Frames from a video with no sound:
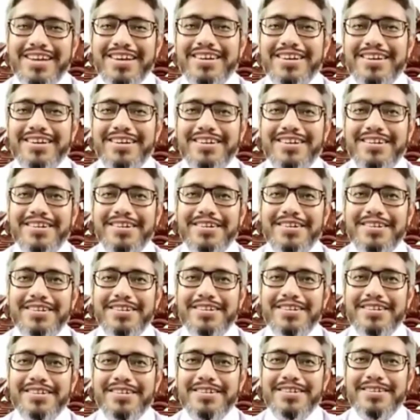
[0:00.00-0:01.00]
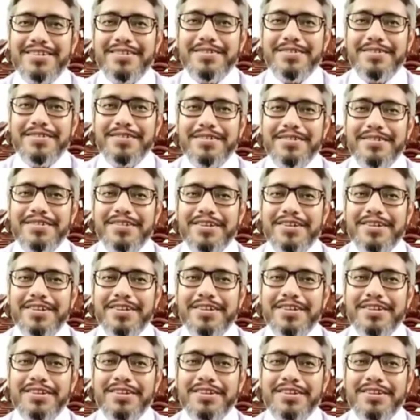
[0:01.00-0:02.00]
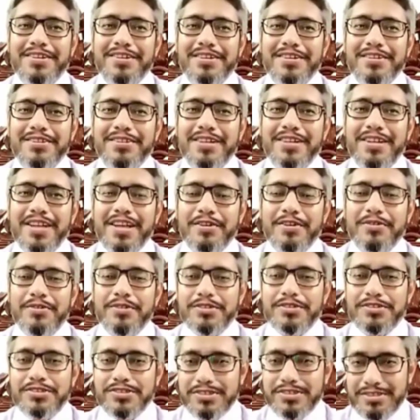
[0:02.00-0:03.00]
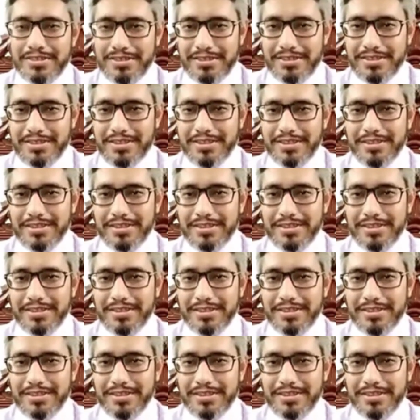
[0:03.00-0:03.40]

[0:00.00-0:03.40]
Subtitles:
and the language,